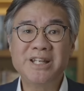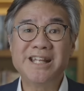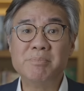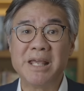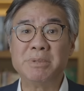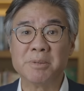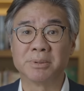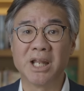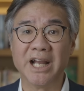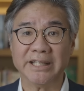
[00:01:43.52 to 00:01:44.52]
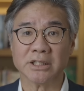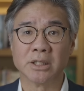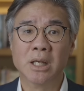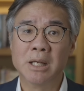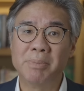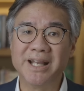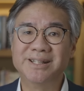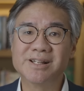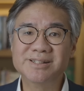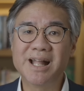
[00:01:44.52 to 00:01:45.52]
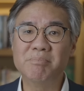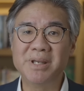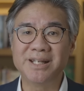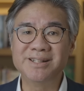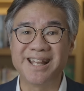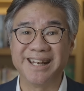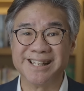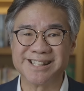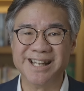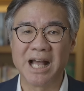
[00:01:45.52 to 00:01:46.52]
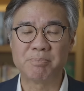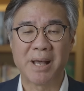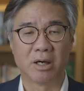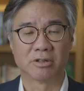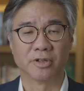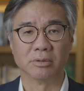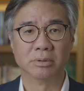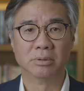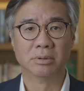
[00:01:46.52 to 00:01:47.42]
media may be blind, but it does not mean that it is not powerful.